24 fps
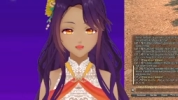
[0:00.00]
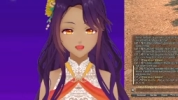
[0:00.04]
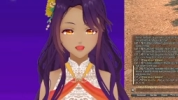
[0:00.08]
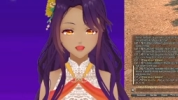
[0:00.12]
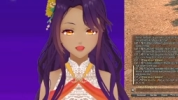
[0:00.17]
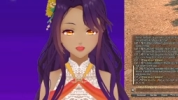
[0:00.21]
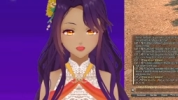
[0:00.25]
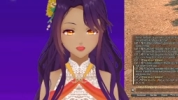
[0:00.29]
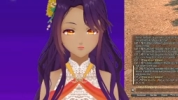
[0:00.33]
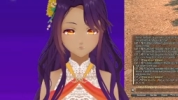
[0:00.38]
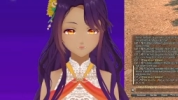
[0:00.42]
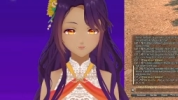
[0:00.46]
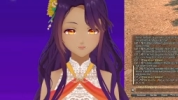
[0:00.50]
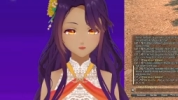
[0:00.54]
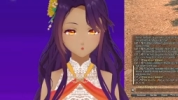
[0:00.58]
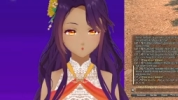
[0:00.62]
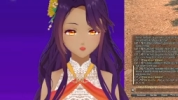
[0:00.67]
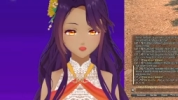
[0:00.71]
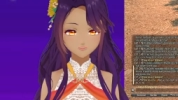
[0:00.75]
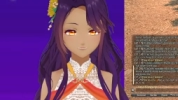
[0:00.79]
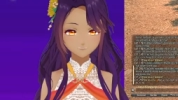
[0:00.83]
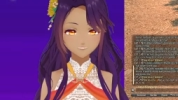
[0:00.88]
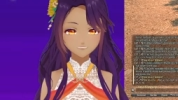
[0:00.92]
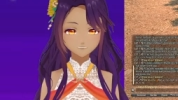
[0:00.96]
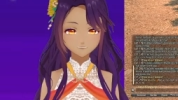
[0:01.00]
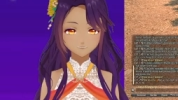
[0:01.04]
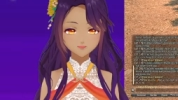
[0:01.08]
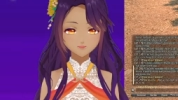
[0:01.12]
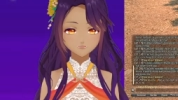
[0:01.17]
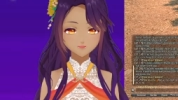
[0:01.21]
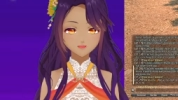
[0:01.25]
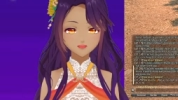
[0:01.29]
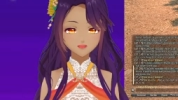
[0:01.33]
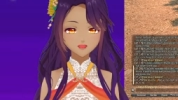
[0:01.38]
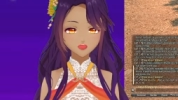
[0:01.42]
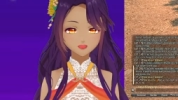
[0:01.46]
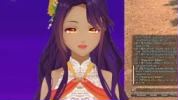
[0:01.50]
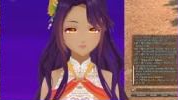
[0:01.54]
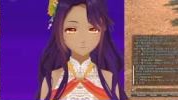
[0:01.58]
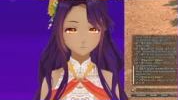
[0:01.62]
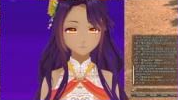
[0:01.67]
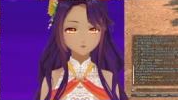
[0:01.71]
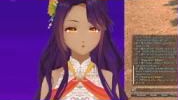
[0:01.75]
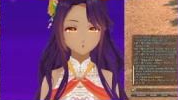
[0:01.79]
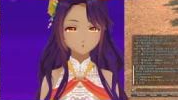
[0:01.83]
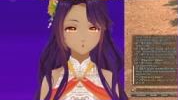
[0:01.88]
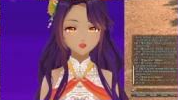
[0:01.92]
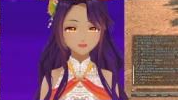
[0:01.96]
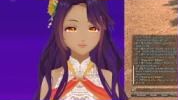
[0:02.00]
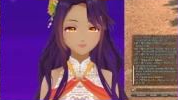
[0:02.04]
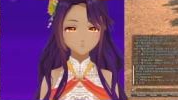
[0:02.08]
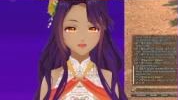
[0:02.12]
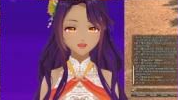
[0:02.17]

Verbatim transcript: I too must ask that you go with Sula.